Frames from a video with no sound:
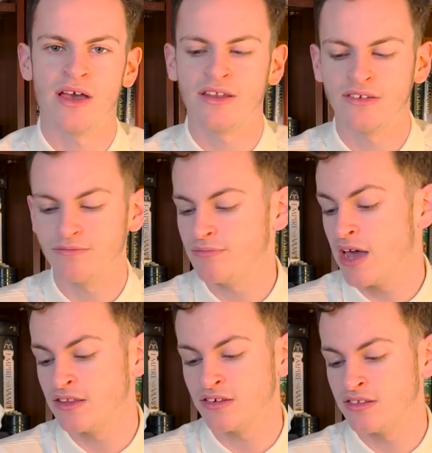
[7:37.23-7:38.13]
And
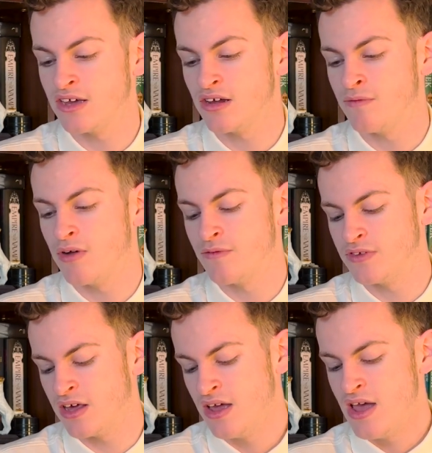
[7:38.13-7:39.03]
as I said, I've loved
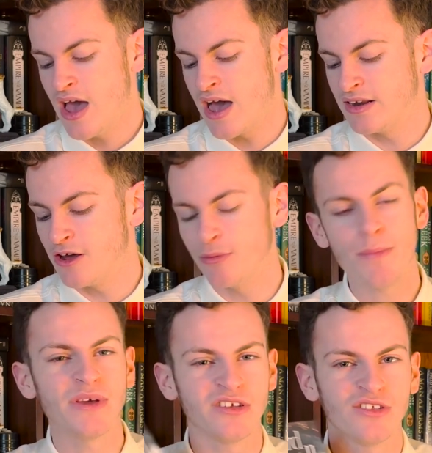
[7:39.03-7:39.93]
it, and it'll be
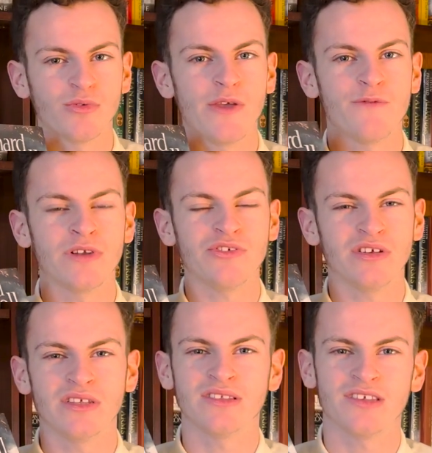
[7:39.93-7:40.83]
bittersweet
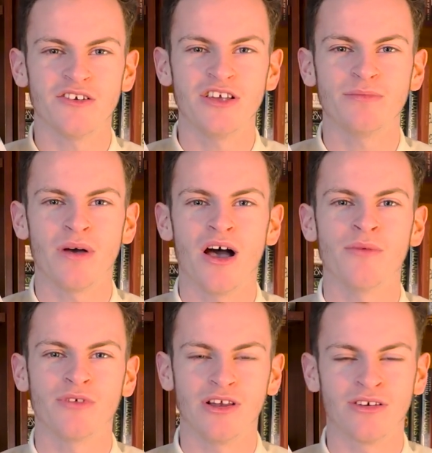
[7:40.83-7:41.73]
finishing this series, but
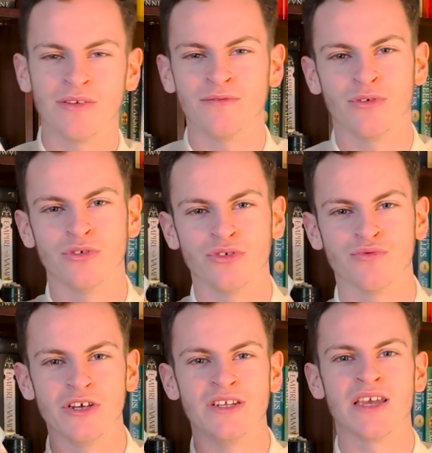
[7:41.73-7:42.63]
I'm really looking forward to
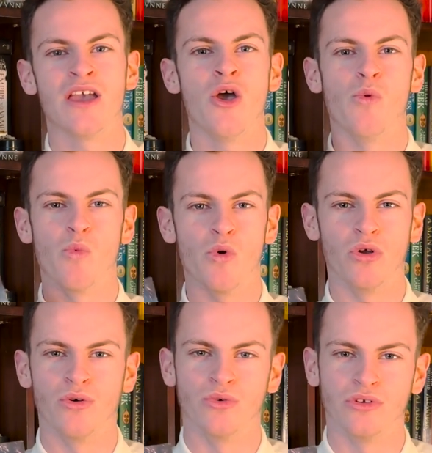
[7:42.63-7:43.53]
reading
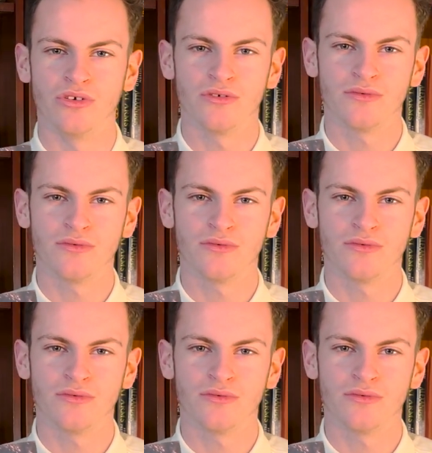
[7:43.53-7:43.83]
Warlord.